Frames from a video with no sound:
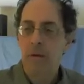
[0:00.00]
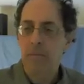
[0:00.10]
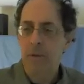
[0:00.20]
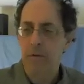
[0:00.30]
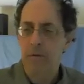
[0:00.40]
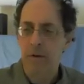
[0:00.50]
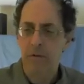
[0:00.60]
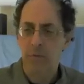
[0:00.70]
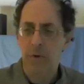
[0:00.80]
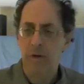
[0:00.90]
People have
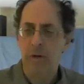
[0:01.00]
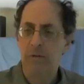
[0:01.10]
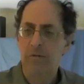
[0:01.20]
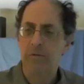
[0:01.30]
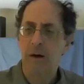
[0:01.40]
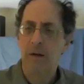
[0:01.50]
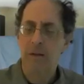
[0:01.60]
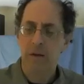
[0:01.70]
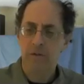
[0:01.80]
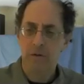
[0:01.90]
asked where you can find
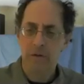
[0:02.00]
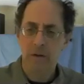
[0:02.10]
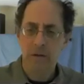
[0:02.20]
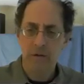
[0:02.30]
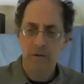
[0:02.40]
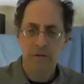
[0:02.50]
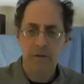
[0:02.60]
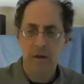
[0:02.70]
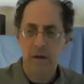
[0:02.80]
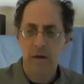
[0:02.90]
the
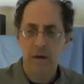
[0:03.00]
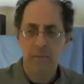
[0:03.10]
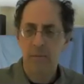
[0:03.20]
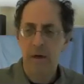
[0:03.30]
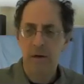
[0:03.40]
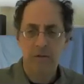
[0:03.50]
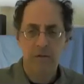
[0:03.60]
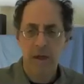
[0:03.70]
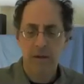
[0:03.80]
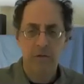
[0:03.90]
SRTEs. I'm not
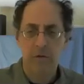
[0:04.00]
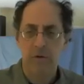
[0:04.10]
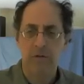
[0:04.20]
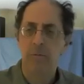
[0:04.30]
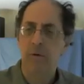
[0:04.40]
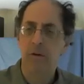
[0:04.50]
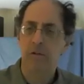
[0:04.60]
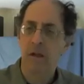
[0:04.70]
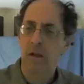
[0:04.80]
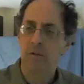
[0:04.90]
exactly sure. If someone
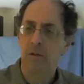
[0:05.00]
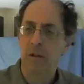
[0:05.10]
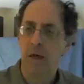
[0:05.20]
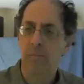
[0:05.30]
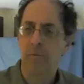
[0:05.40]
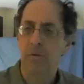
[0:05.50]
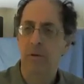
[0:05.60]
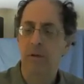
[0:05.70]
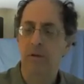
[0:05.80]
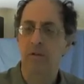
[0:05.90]
knows the answer to that,
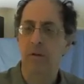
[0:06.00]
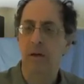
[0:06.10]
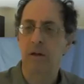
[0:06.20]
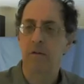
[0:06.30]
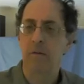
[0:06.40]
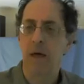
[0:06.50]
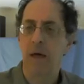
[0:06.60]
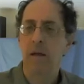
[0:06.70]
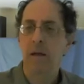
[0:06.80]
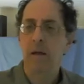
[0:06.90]
please do
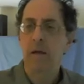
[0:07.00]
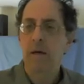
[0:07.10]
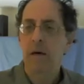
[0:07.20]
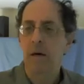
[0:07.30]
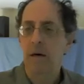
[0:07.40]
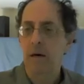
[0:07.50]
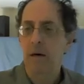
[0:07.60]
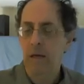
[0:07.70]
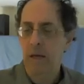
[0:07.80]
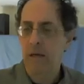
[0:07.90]
that.
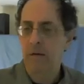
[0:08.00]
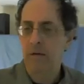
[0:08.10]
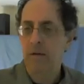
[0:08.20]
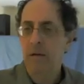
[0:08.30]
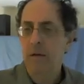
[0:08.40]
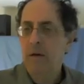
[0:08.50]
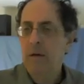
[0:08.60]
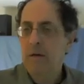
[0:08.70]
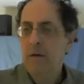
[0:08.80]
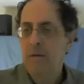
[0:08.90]
And it
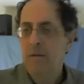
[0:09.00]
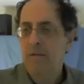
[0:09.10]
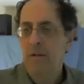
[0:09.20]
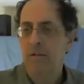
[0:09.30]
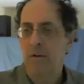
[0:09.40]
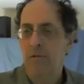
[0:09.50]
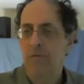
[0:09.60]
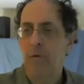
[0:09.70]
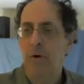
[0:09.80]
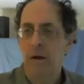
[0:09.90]
says there are
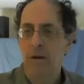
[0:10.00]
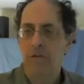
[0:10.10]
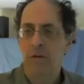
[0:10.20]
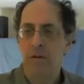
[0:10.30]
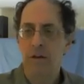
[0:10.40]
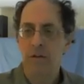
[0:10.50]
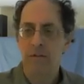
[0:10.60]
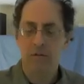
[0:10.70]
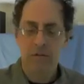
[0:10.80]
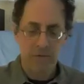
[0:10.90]
4 SRTEs
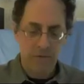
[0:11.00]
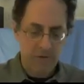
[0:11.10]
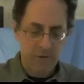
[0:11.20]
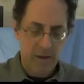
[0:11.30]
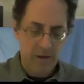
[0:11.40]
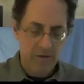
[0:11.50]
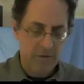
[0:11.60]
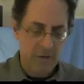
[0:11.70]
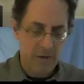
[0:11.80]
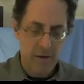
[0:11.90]
listed for this
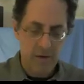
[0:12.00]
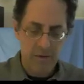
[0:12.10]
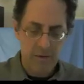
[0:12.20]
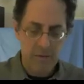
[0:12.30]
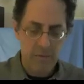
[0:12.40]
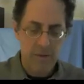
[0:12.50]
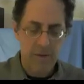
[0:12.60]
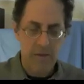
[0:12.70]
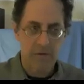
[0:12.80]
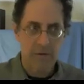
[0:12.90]
class. The one
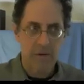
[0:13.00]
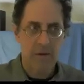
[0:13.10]
that